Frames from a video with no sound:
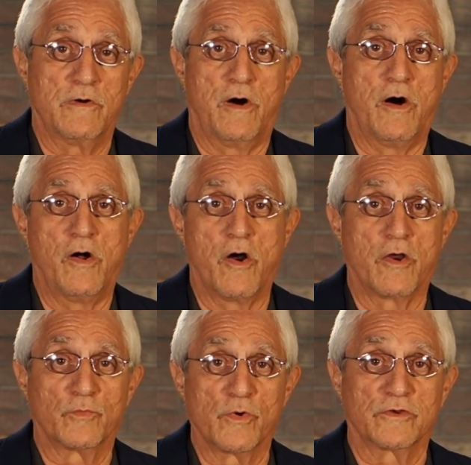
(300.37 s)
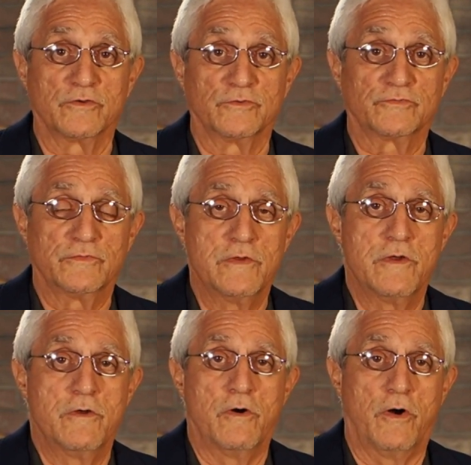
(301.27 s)
all hard workers,
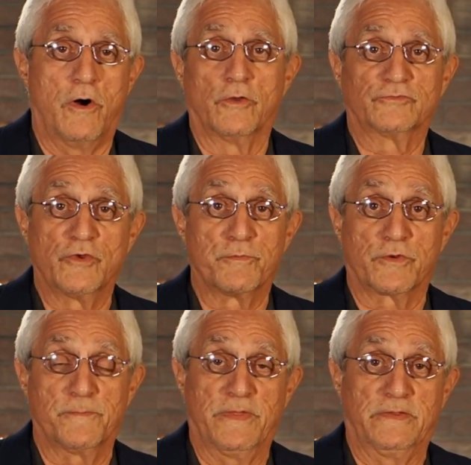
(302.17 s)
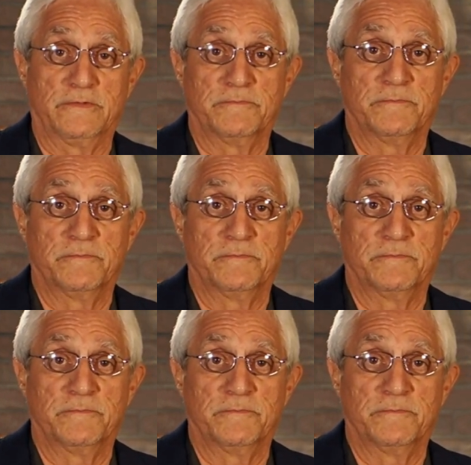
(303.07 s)
all super committed.